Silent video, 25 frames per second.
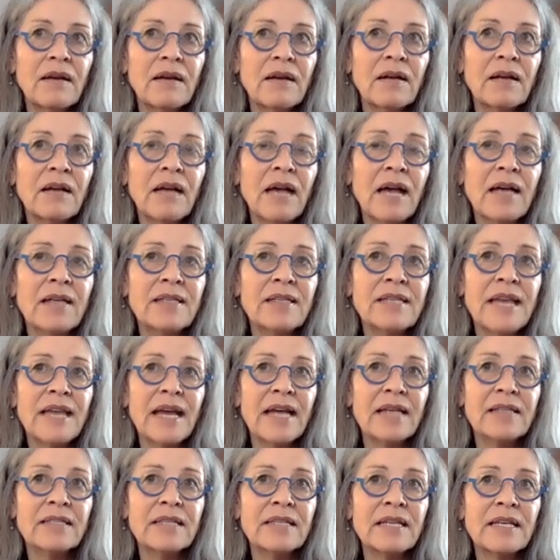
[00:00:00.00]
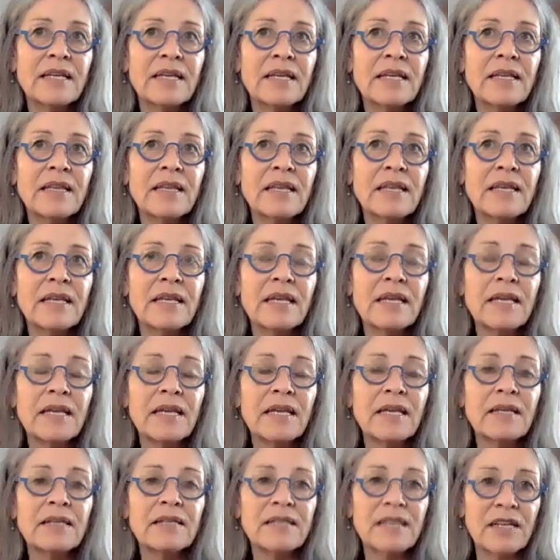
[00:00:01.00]
contacting
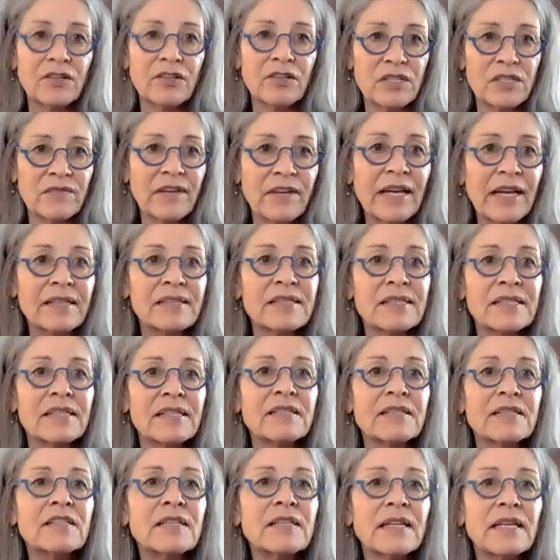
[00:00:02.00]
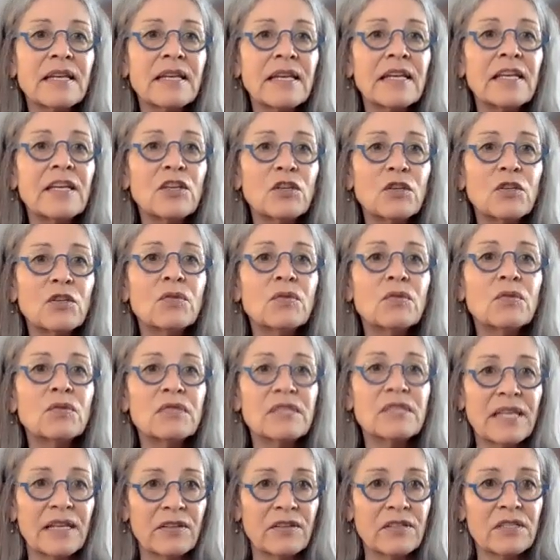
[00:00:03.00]
the Centers of Excellence, the EU
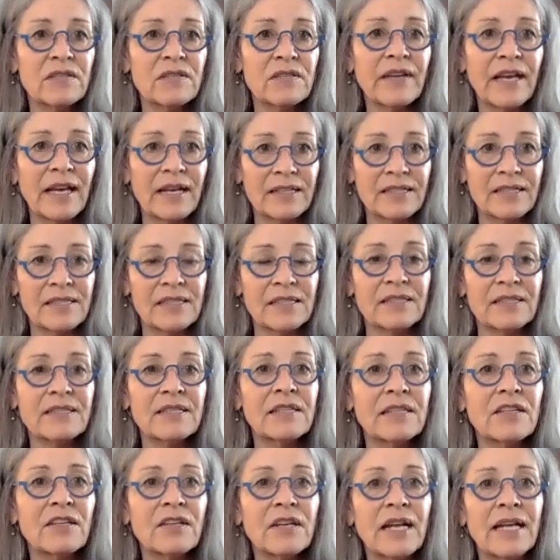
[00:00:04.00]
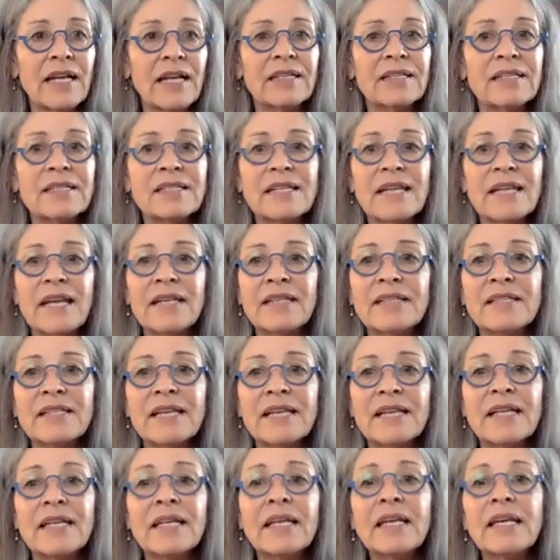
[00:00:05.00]
Centers of Excellence in the United States,
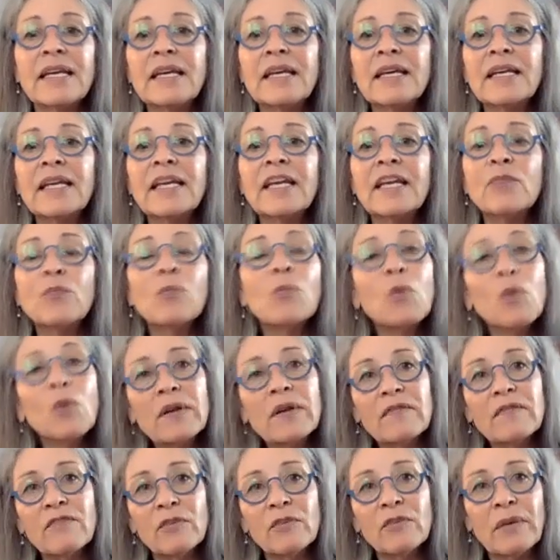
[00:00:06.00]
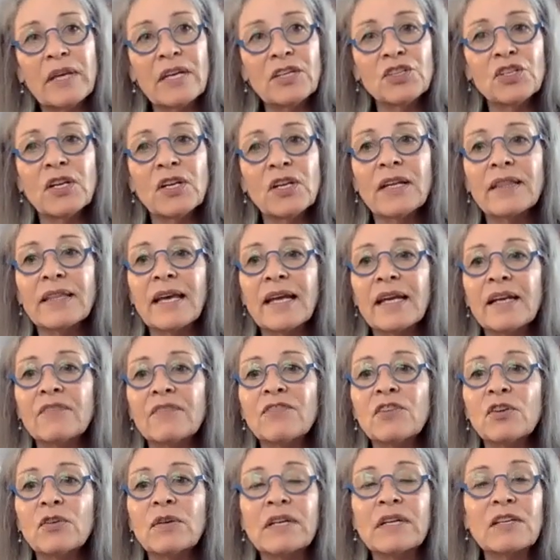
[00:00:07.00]
and get more information on that
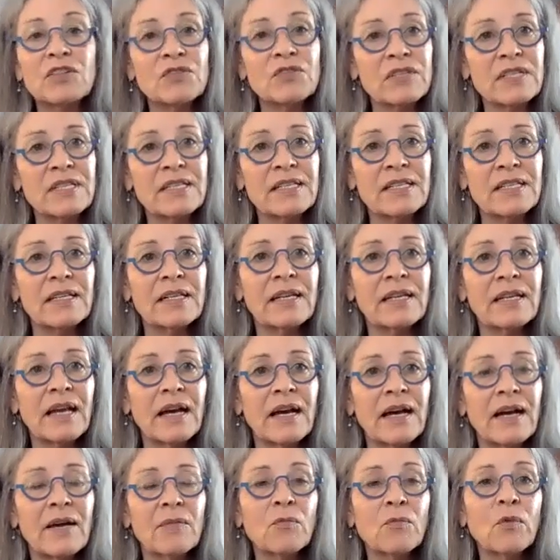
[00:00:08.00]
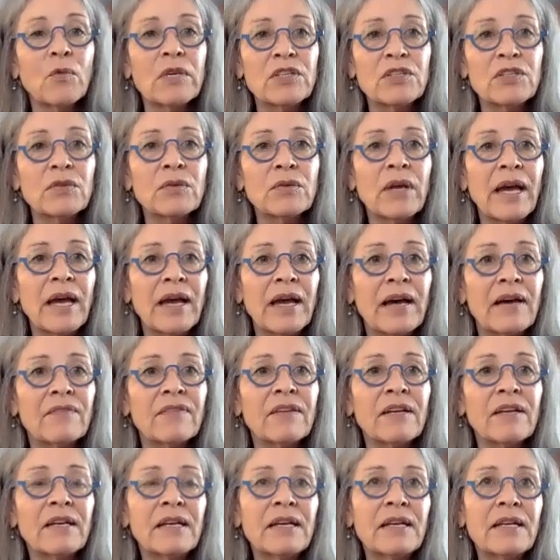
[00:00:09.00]
if you're interested. We do have
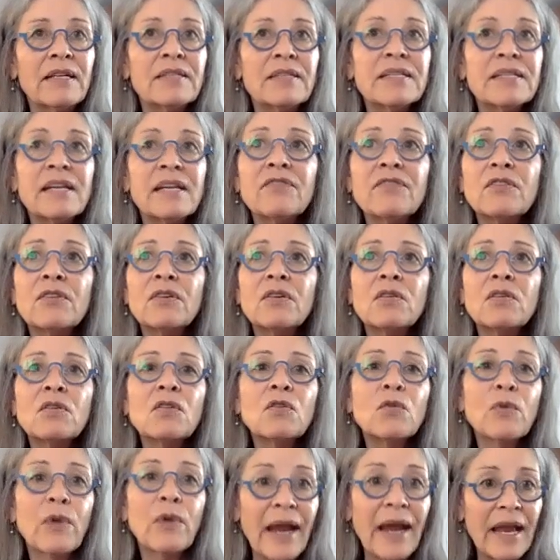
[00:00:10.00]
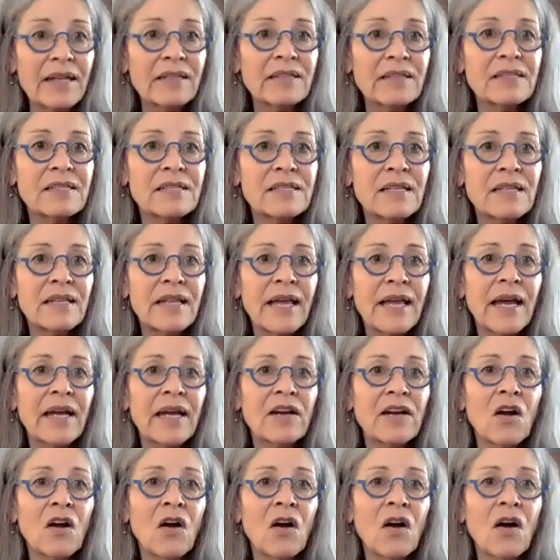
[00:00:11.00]
several grants
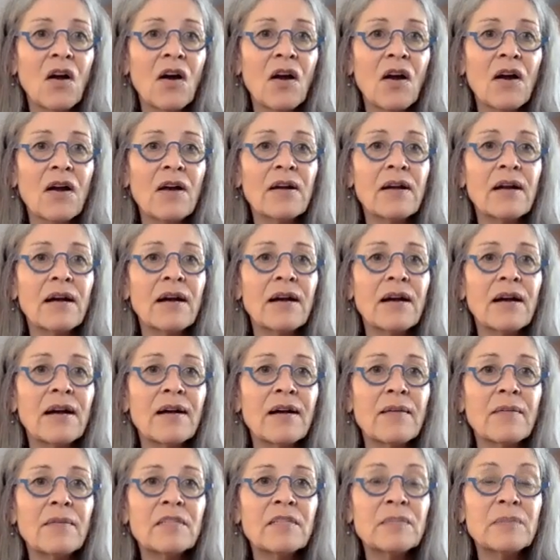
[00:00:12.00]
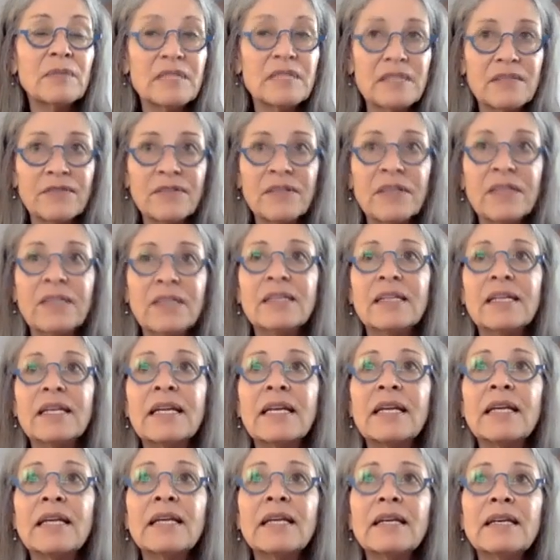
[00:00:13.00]
that are
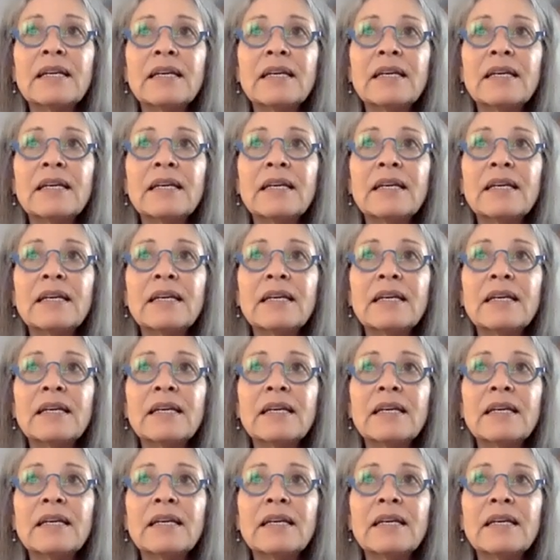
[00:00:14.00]
specifically